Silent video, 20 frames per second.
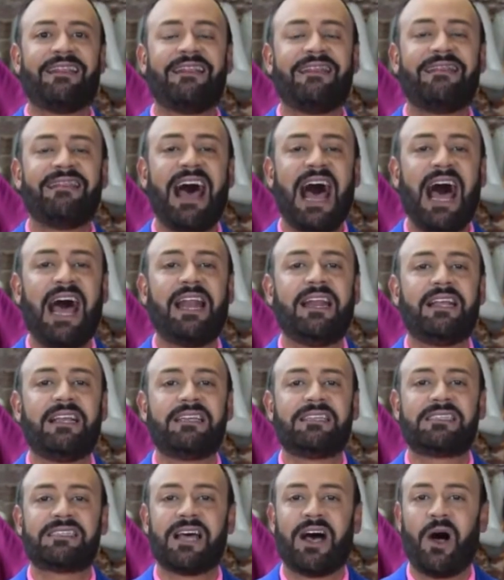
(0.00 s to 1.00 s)
That
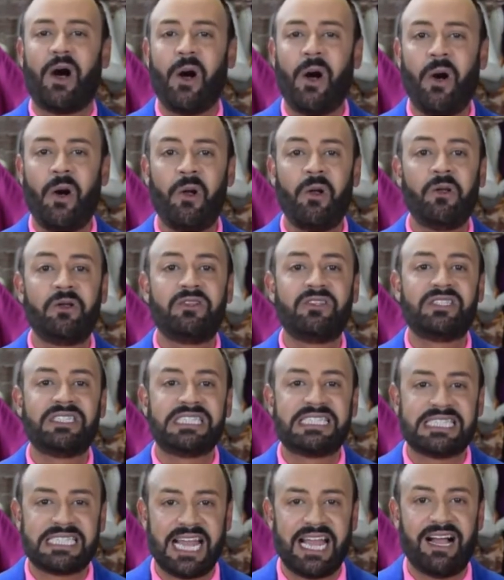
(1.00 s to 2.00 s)
is the
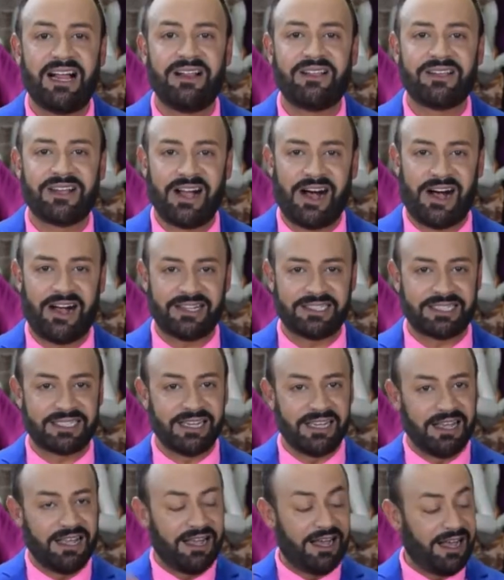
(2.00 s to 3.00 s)
wholesale cost
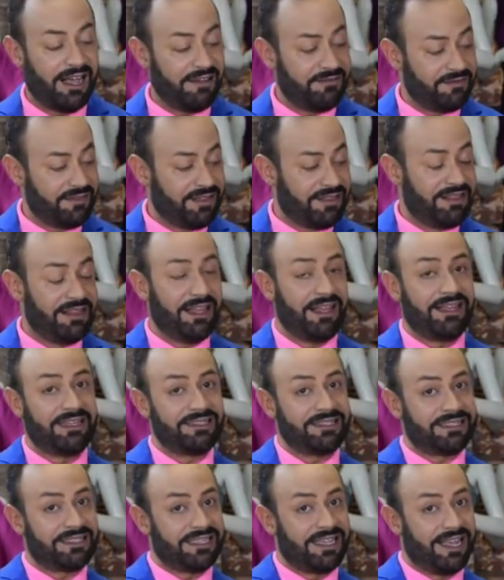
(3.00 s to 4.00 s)
of
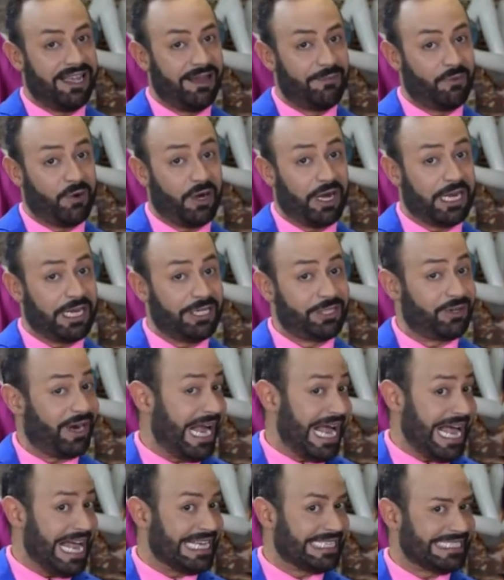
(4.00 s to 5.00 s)
this pretty
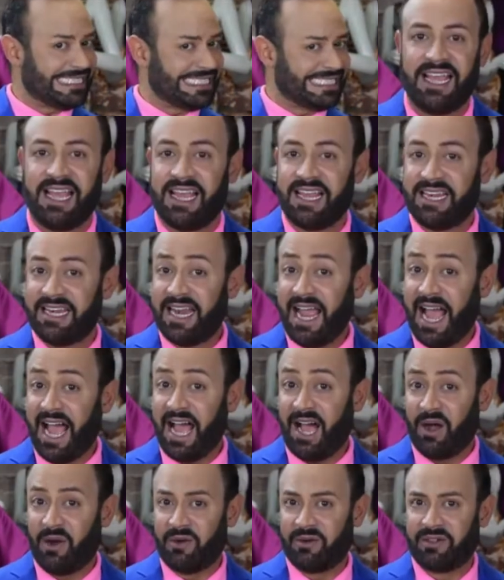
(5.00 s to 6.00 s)
dress.
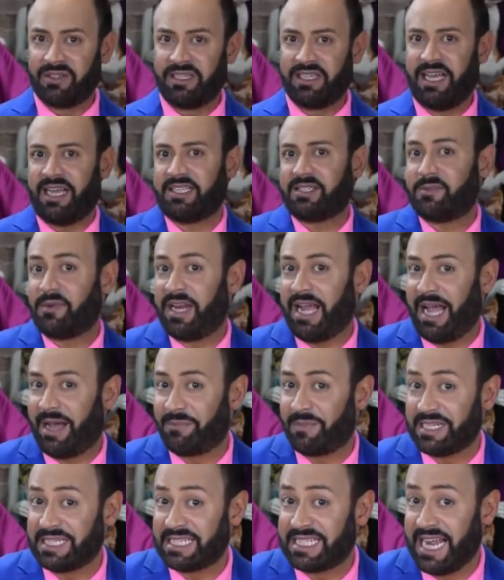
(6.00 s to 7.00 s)
Now, guess what
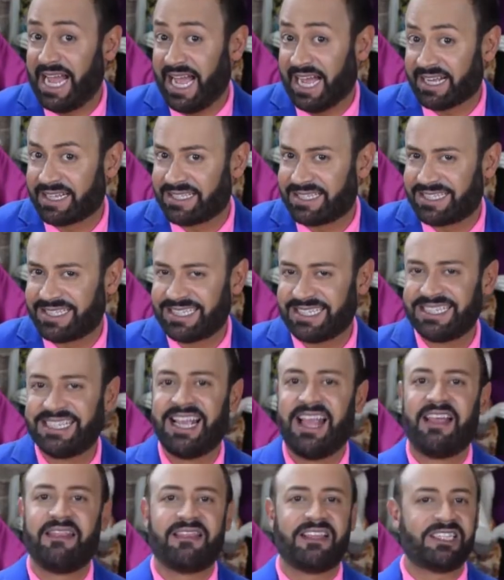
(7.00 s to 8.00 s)
happens next?
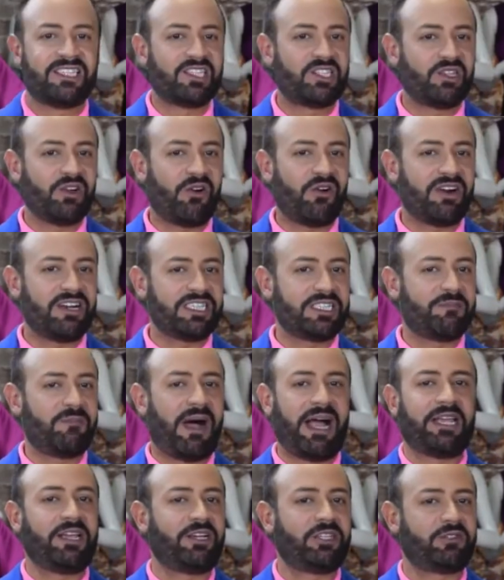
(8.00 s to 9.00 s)
The stores
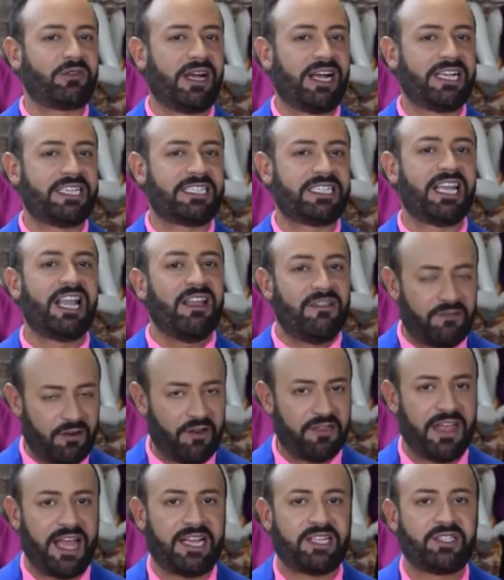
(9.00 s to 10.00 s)
buy your dress
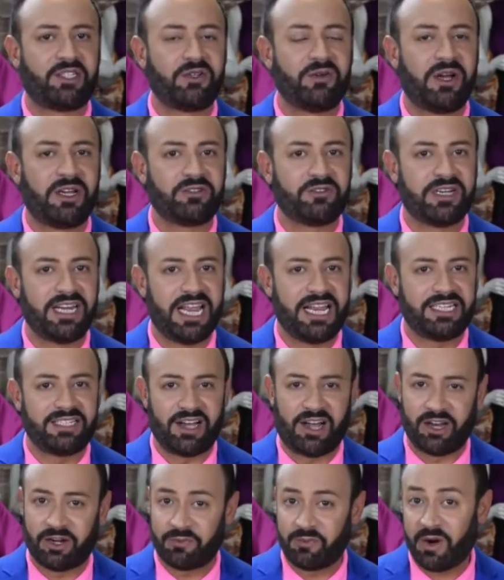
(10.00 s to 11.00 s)
for that
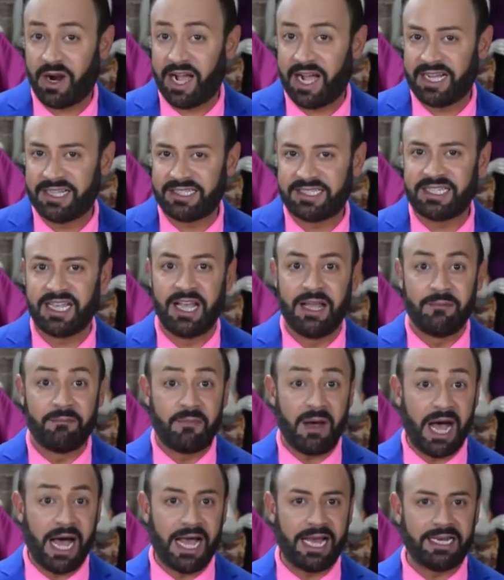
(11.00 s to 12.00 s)
$208 price,
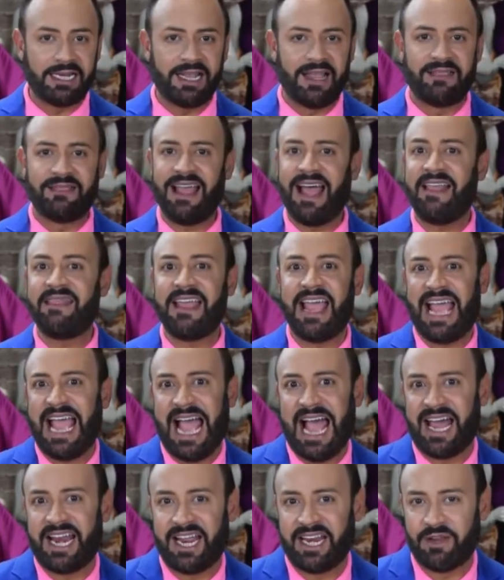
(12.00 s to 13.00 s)
but then they
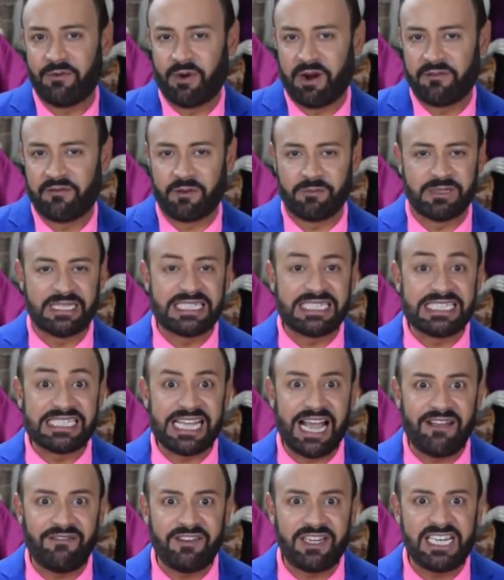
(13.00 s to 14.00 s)
add anywhere from
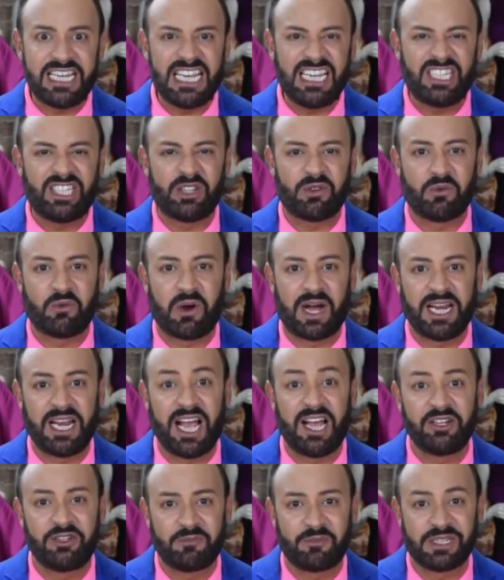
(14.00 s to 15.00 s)
70 to
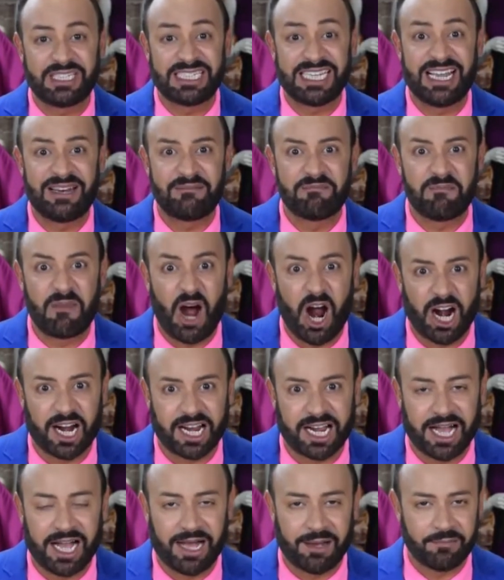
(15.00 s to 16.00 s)
100%
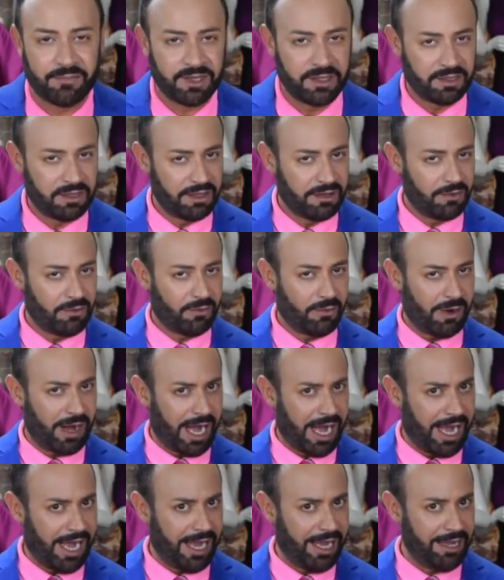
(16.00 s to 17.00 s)
markup.
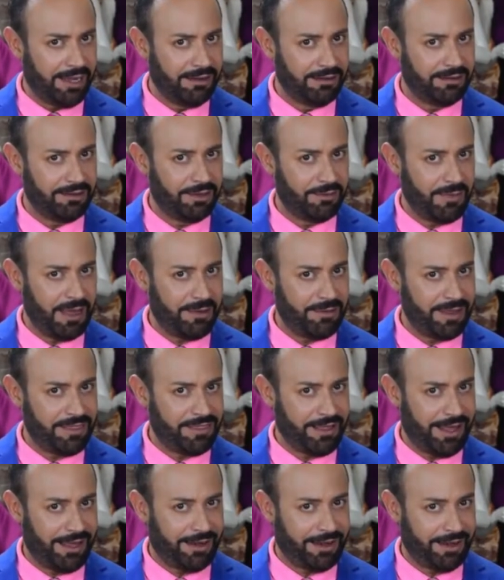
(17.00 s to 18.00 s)
Why, you may be
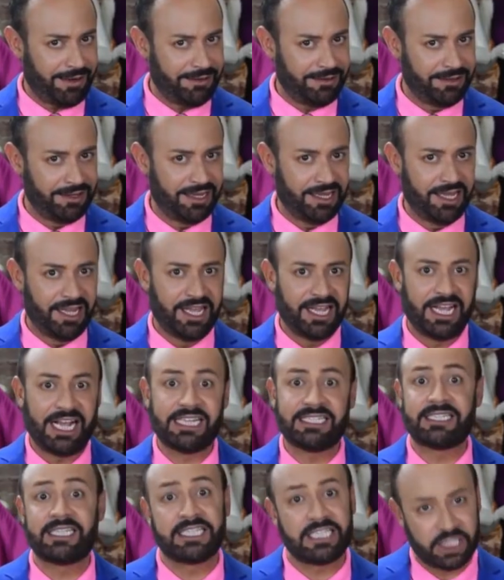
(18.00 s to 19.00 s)
thinking?
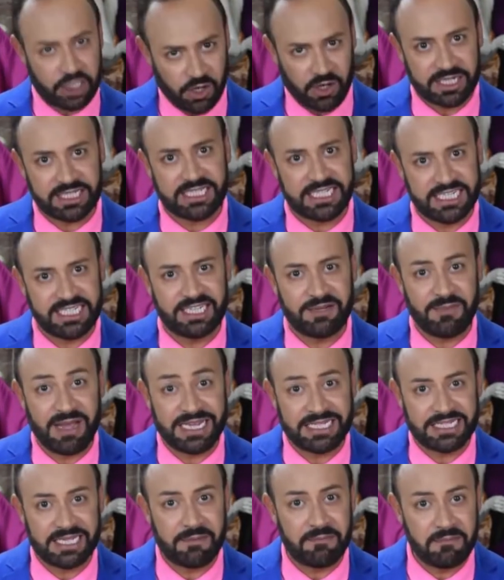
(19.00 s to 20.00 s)
Because the stores need to
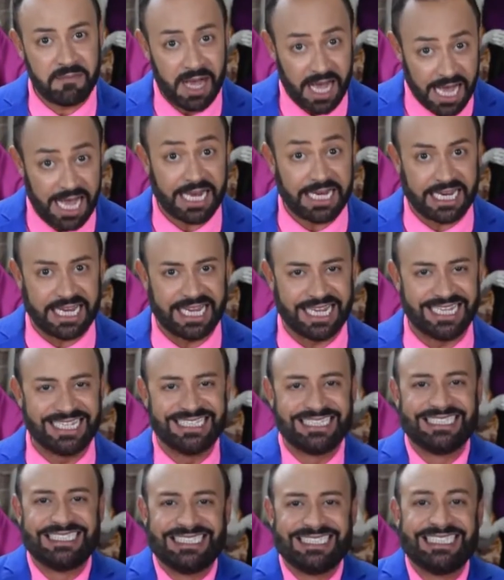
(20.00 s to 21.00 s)
make some money,
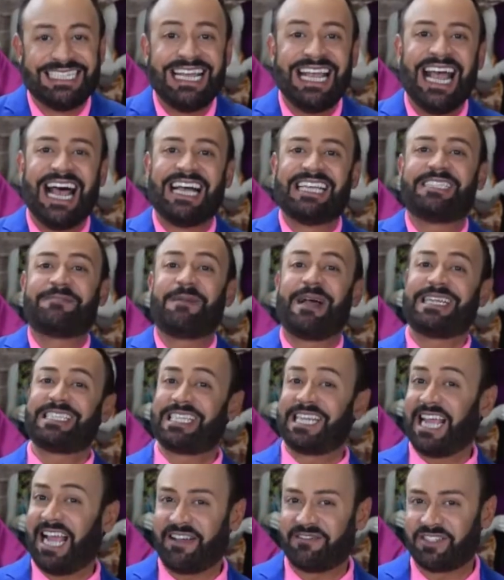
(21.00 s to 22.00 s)

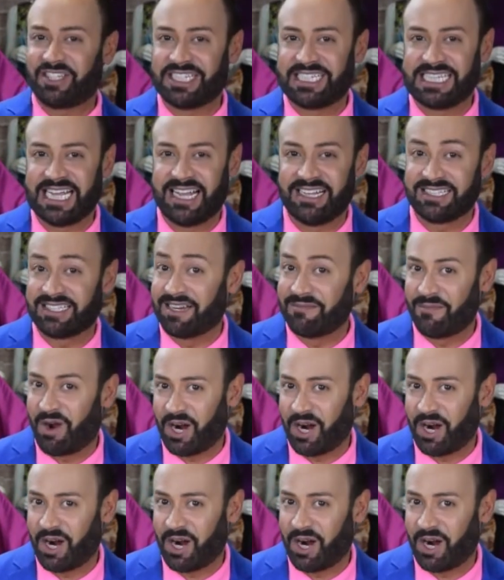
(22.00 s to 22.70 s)
especially after sales and